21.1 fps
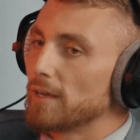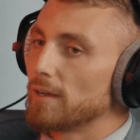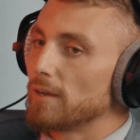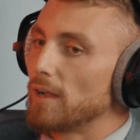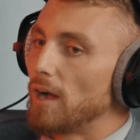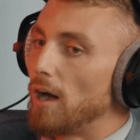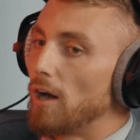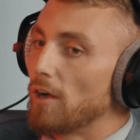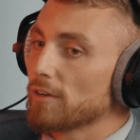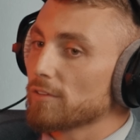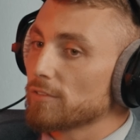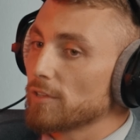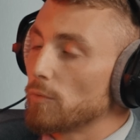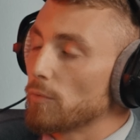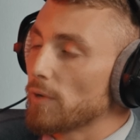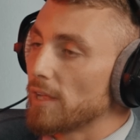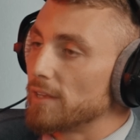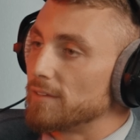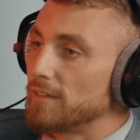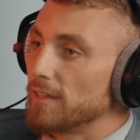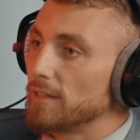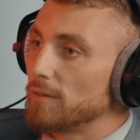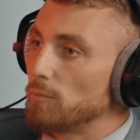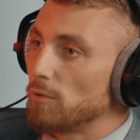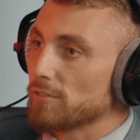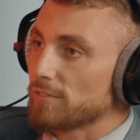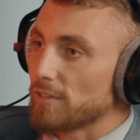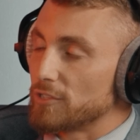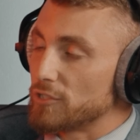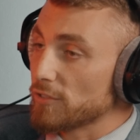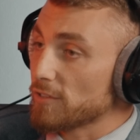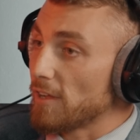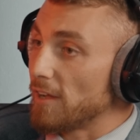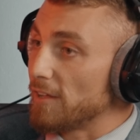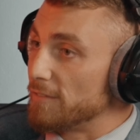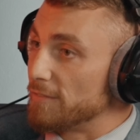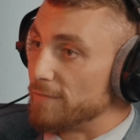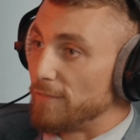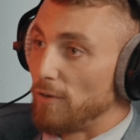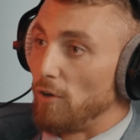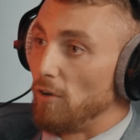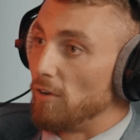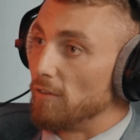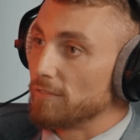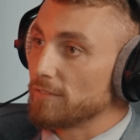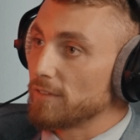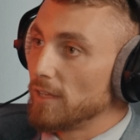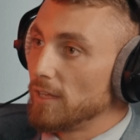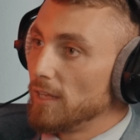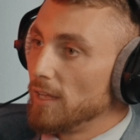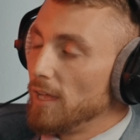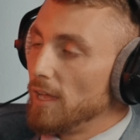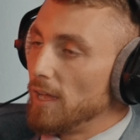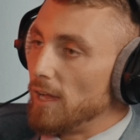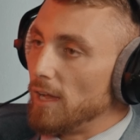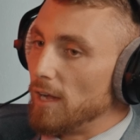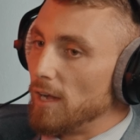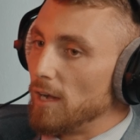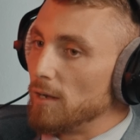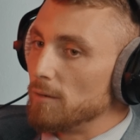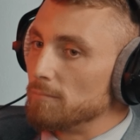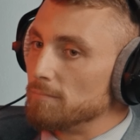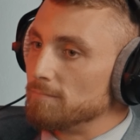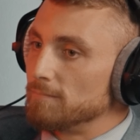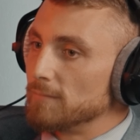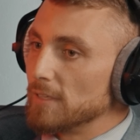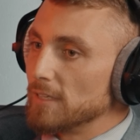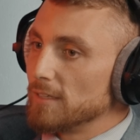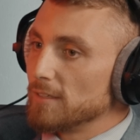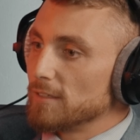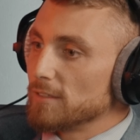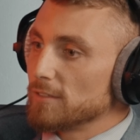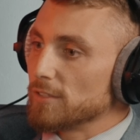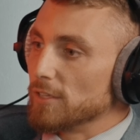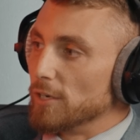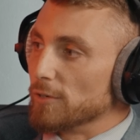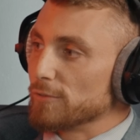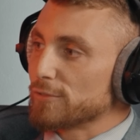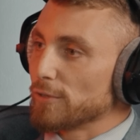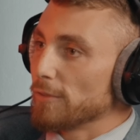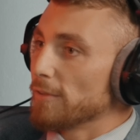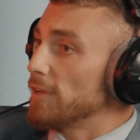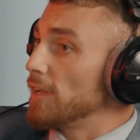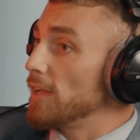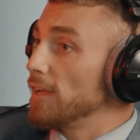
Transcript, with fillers: And honestly, what I did was I just got involved. Um, you know, so the,